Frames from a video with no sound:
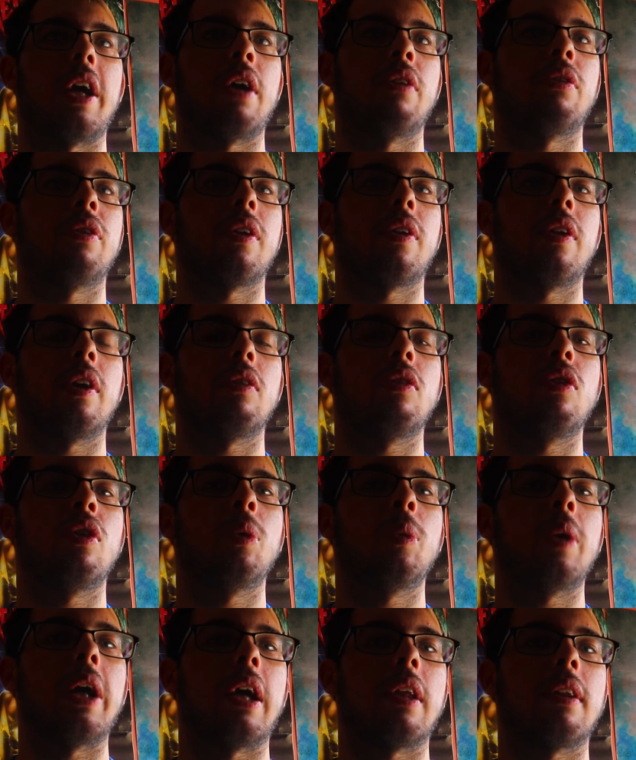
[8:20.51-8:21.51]
everything
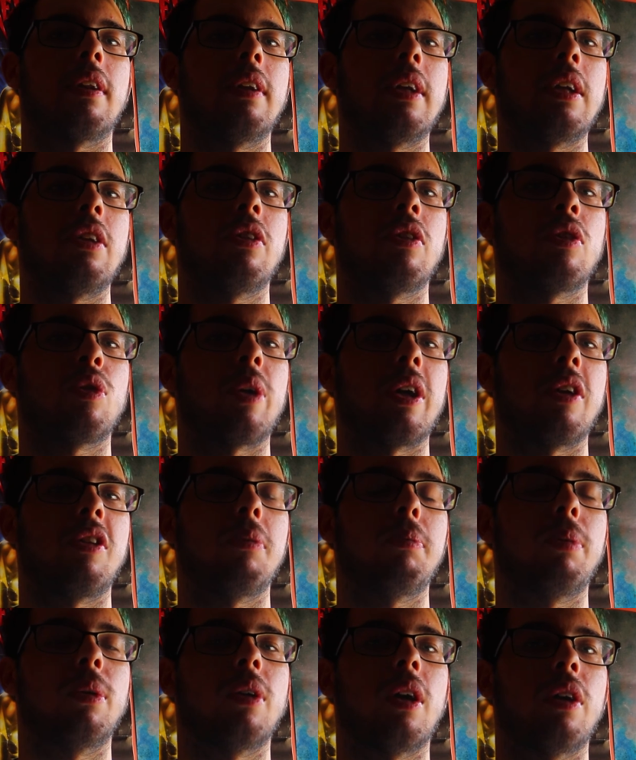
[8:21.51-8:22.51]
to at least try
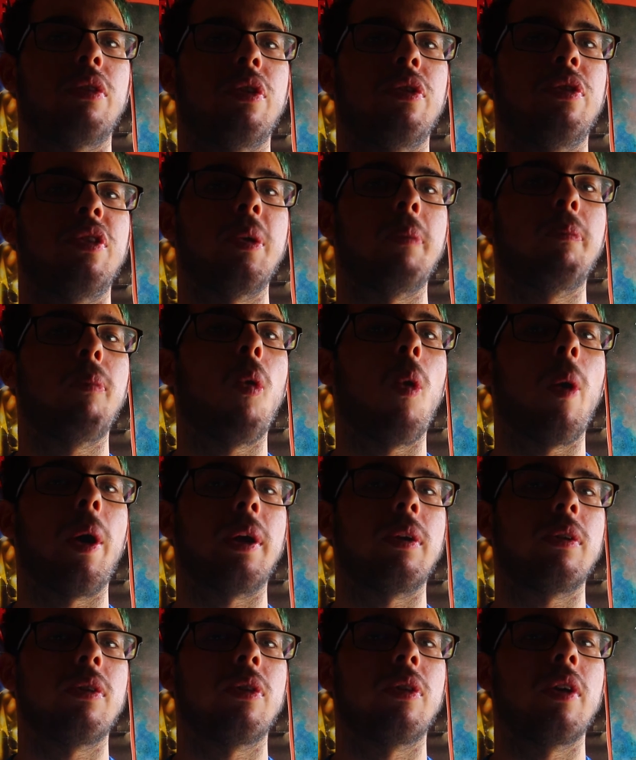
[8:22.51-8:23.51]
to pull off a few
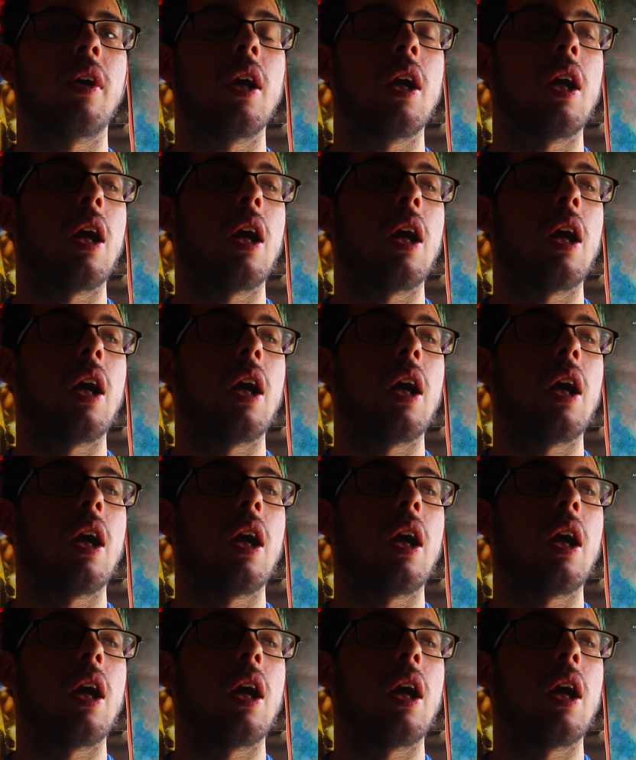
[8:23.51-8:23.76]
points.